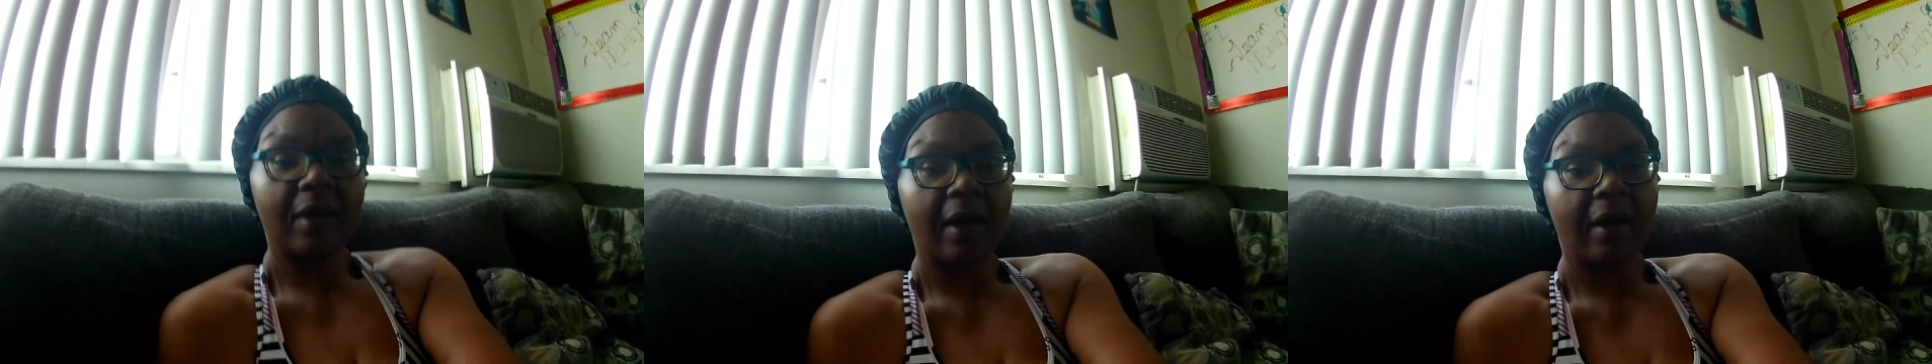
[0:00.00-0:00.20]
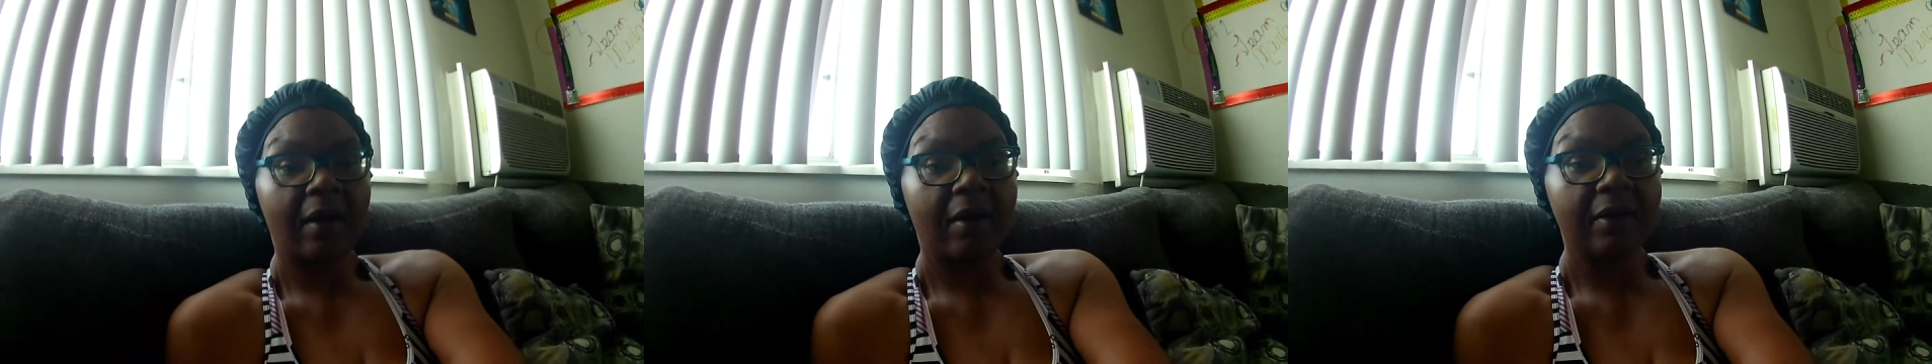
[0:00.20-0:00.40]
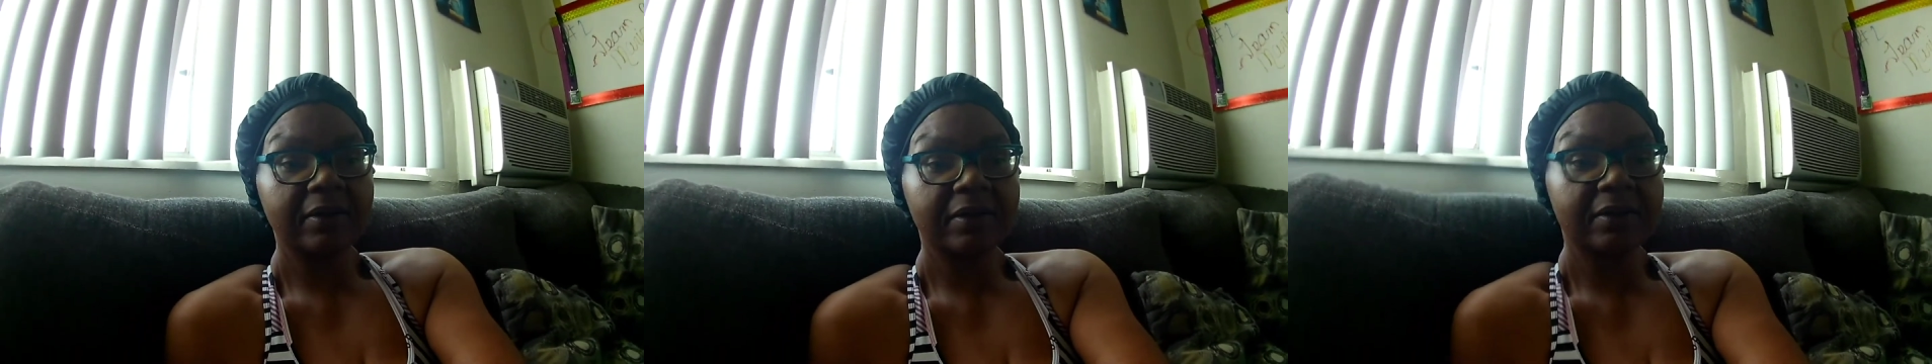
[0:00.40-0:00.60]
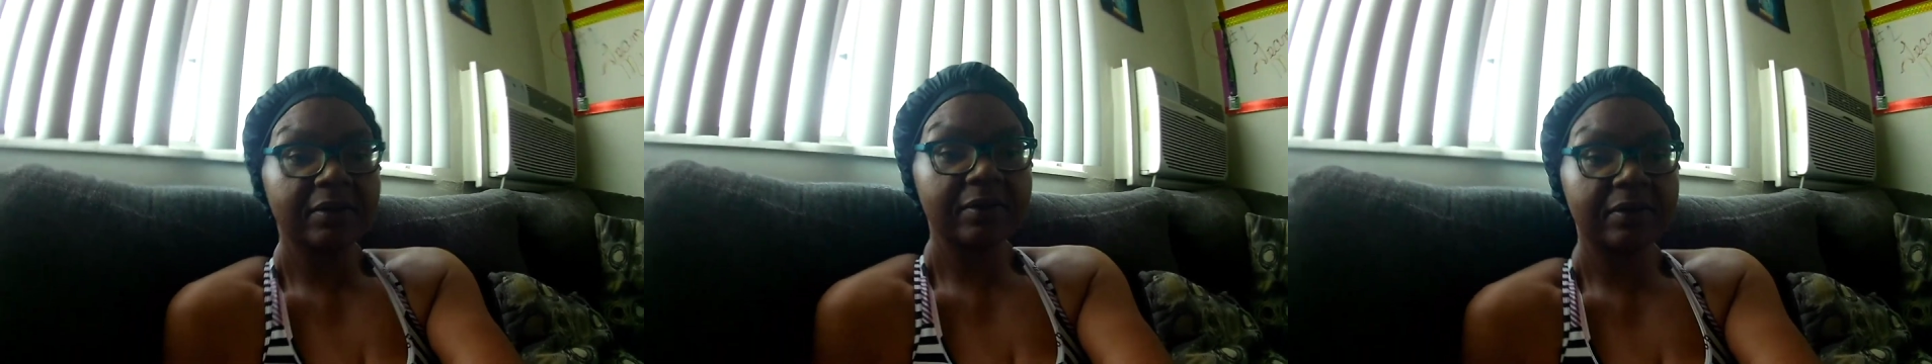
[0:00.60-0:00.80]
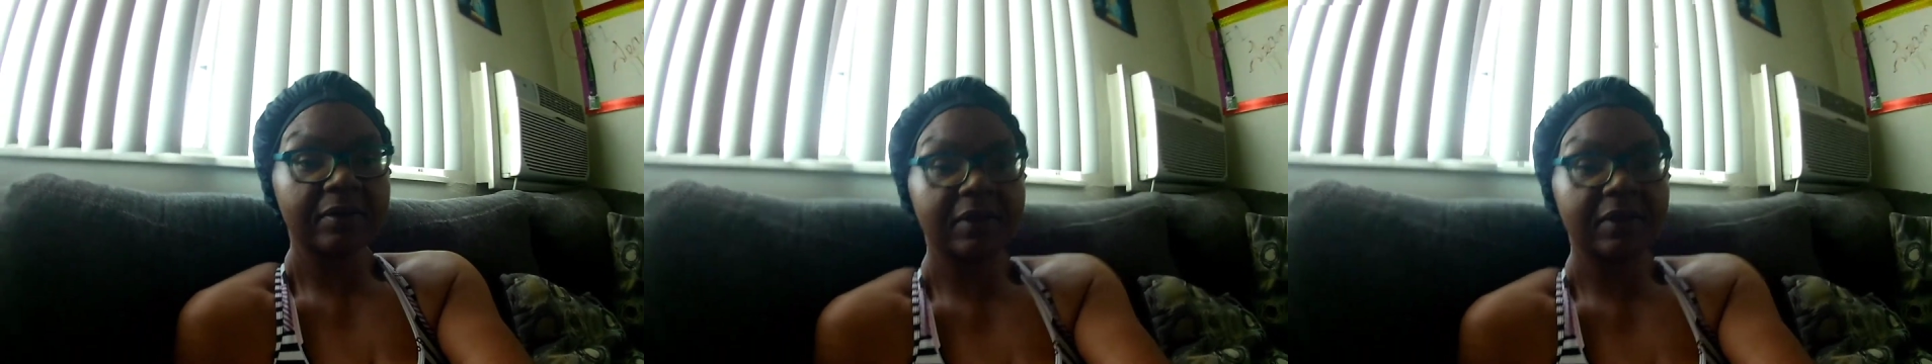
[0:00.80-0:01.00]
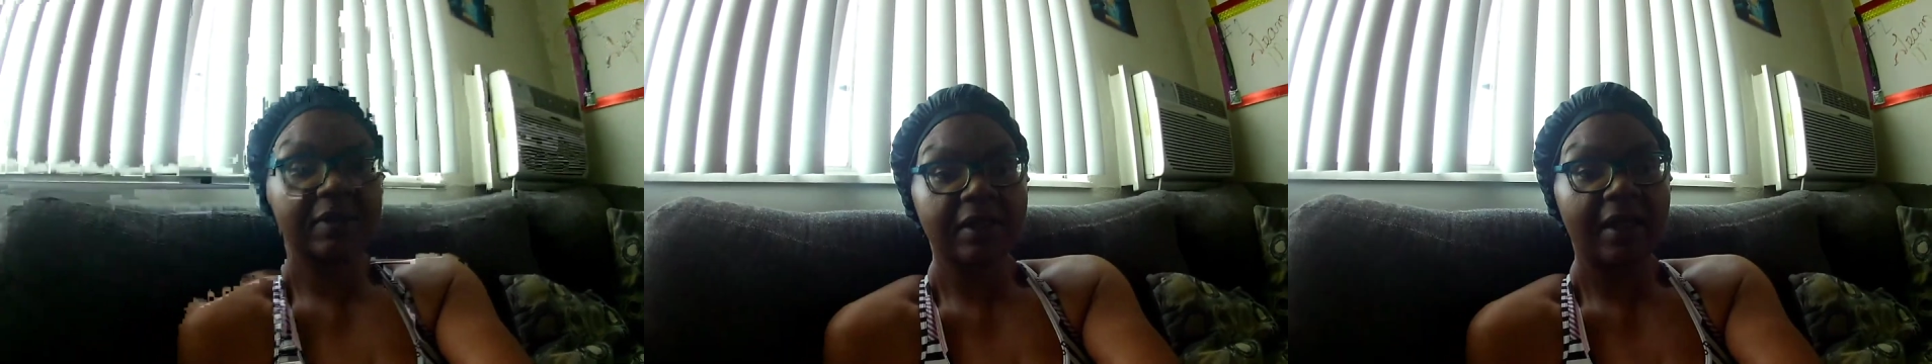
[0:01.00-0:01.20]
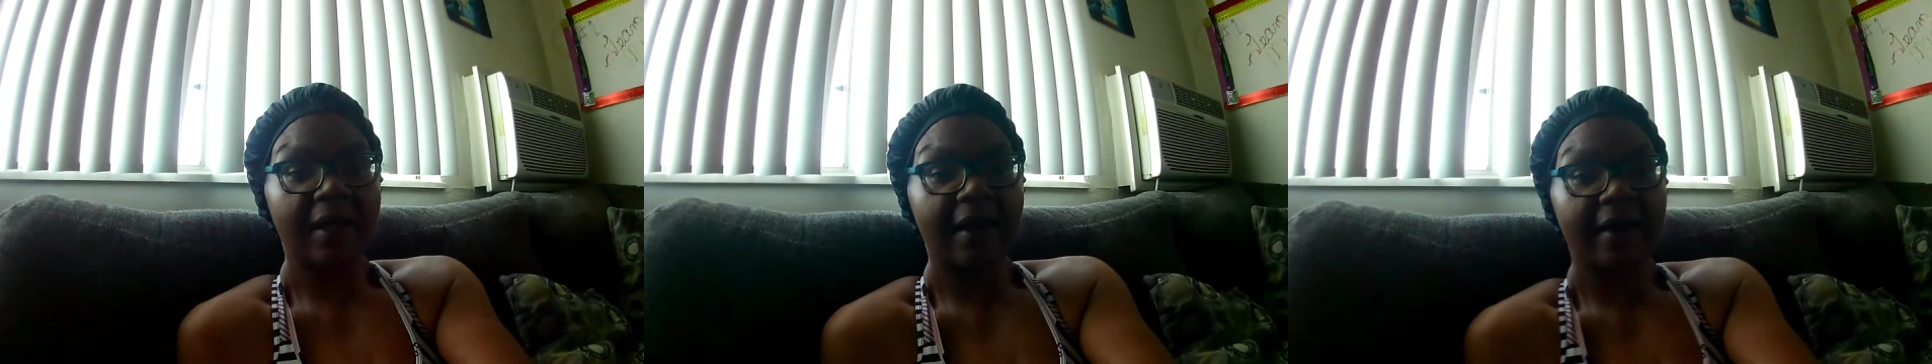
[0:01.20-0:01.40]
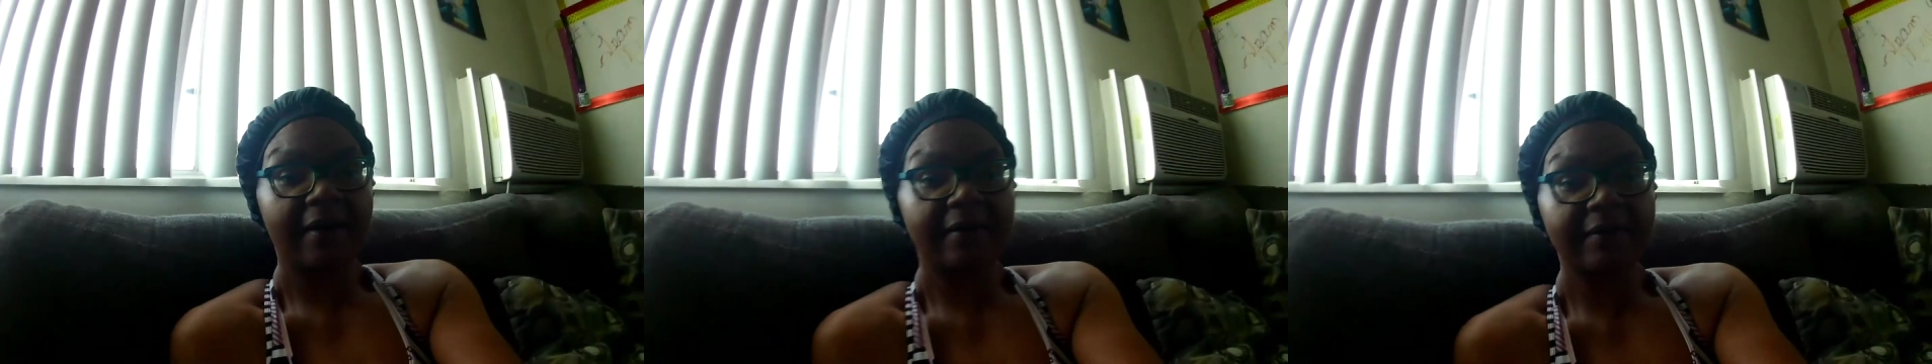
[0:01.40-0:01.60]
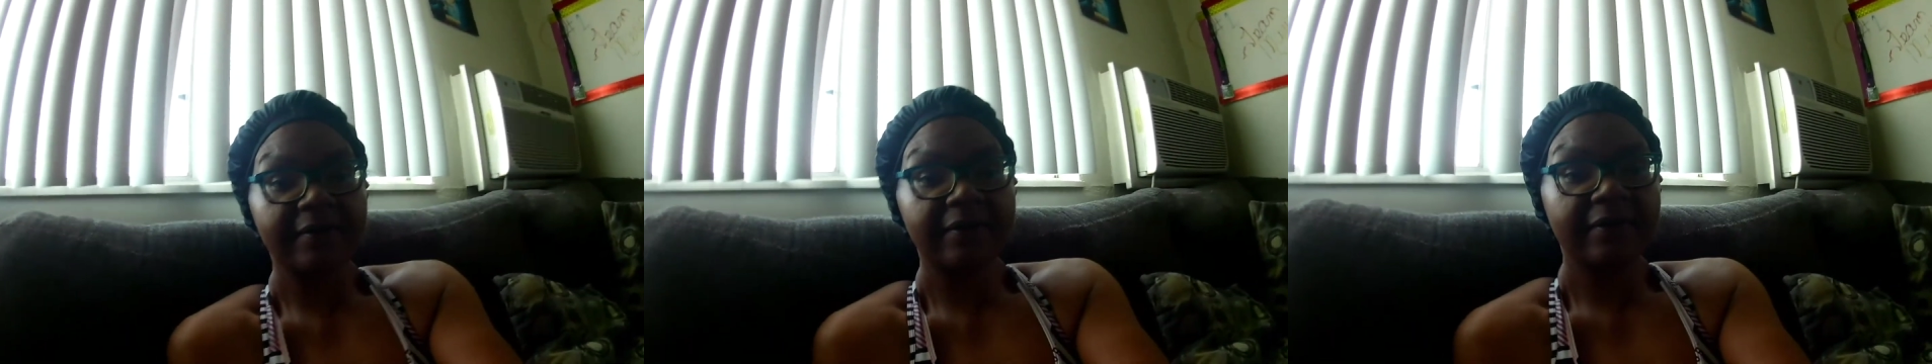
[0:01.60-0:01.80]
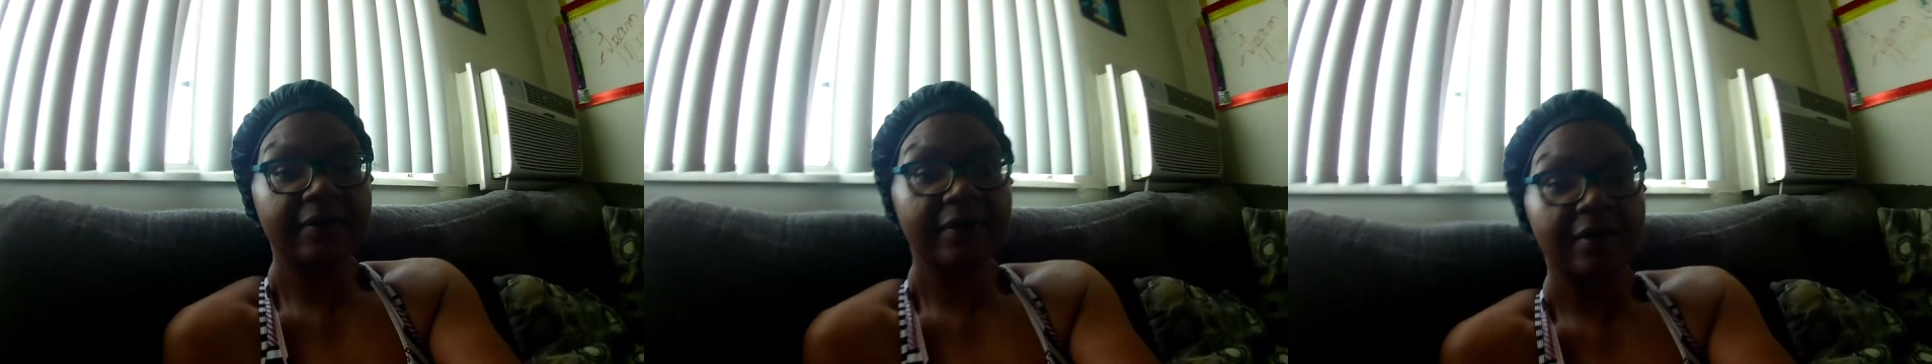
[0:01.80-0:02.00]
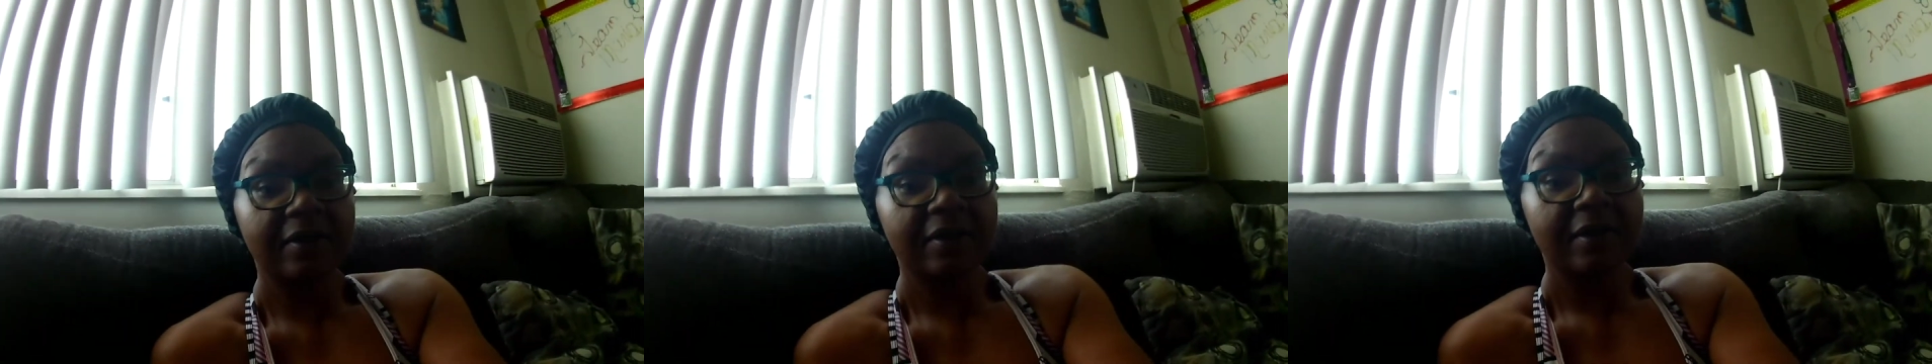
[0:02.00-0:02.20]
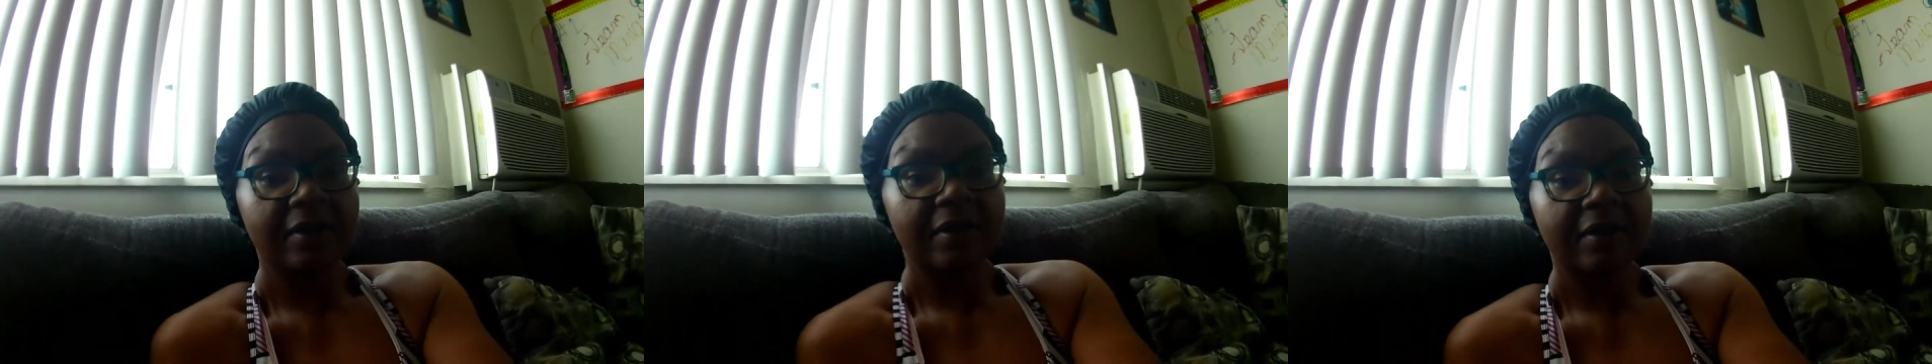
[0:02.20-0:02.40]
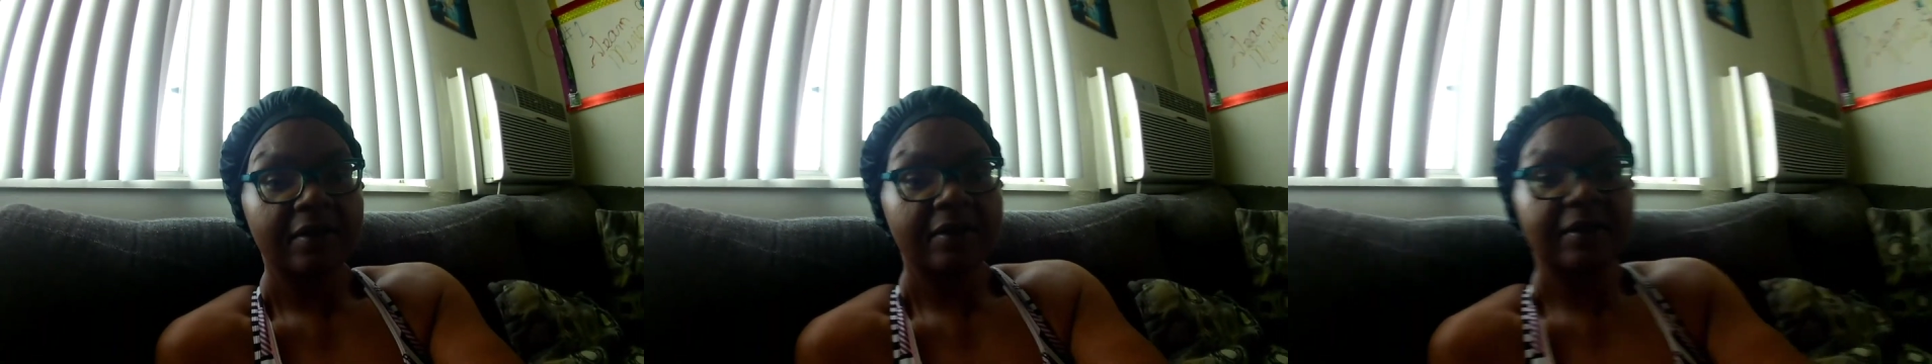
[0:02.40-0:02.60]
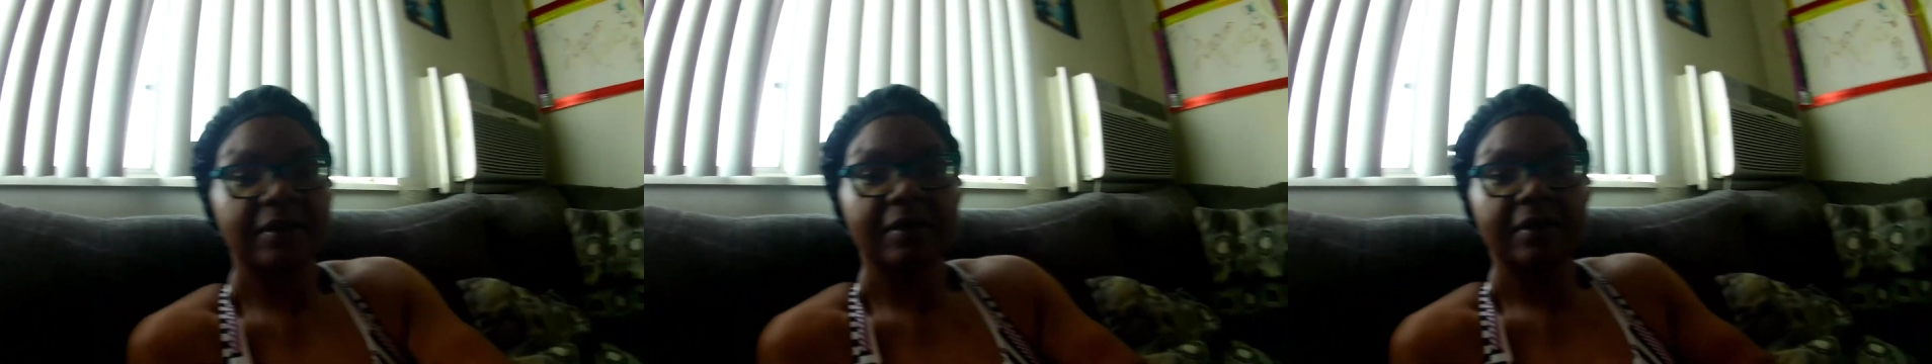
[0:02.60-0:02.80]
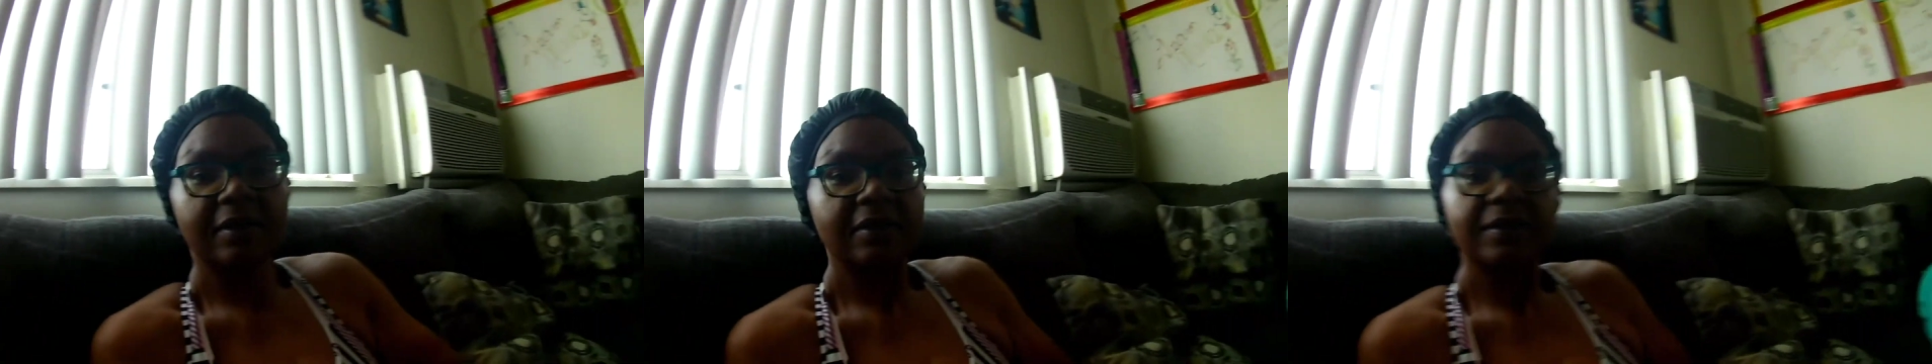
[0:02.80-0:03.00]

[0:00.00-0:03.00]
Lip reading: I also did have, look at these